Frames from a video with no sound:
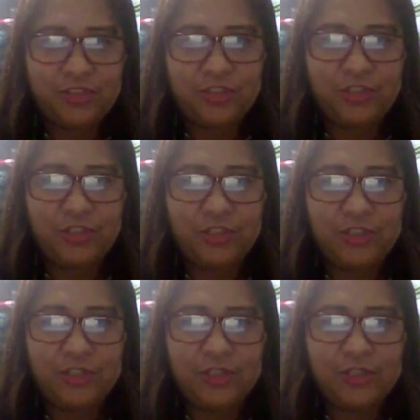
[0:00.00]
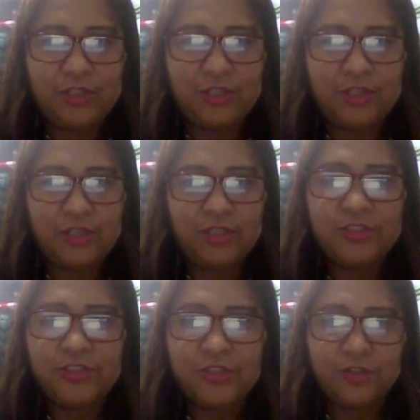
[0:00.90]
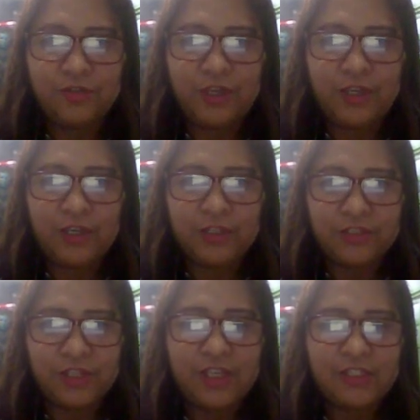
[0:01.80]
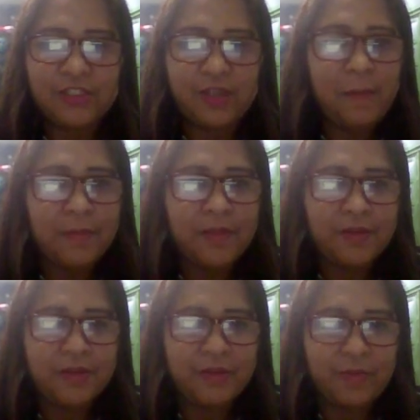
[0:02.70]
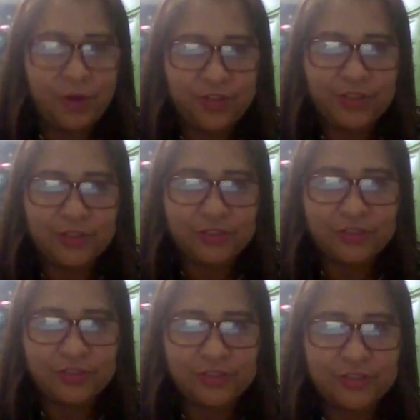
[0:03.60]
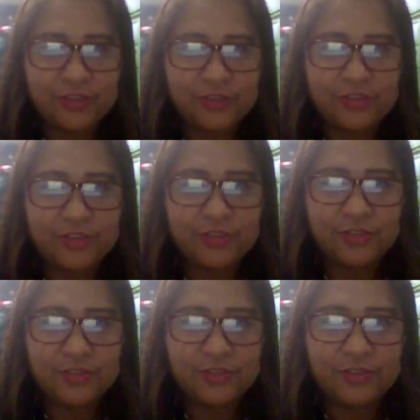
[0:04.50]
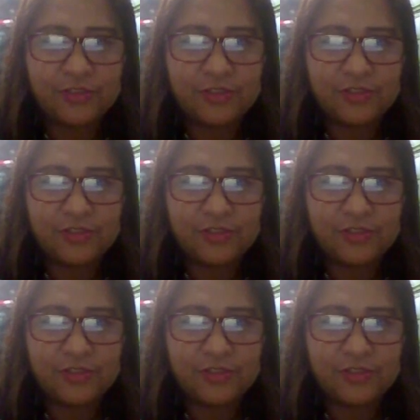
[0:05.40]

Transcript: A teacher is serving as exemplary models.